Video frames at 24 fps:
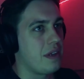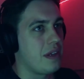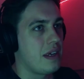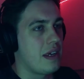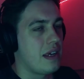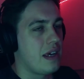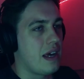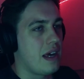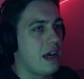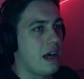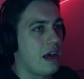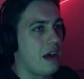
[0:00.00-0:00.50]

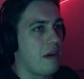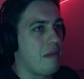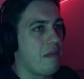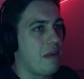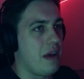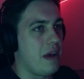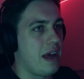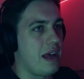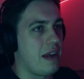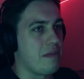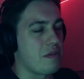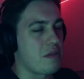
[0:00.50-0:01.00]

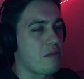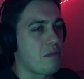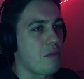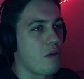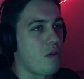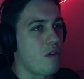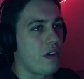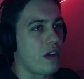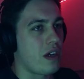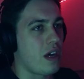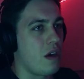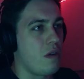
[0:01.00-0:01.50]
And it was
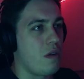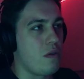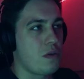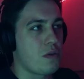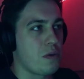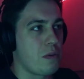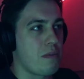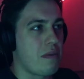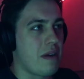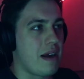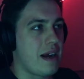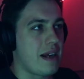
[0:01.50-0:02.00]
more of a
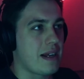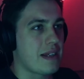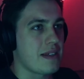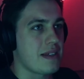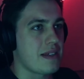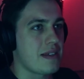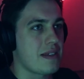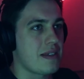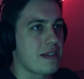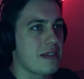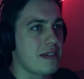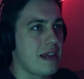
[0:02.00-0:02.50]
cultural
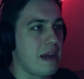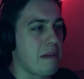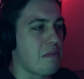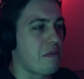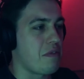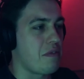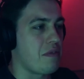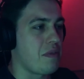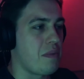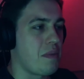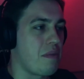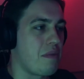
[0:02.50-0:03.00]
practice
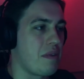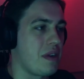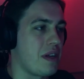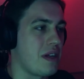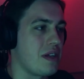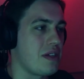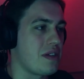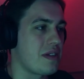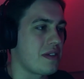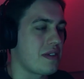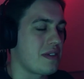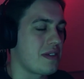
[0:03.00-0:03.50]
separate from the
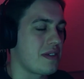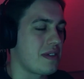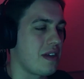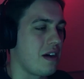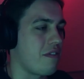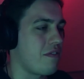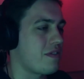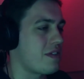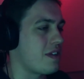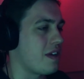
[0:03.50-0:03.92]
religious stuff.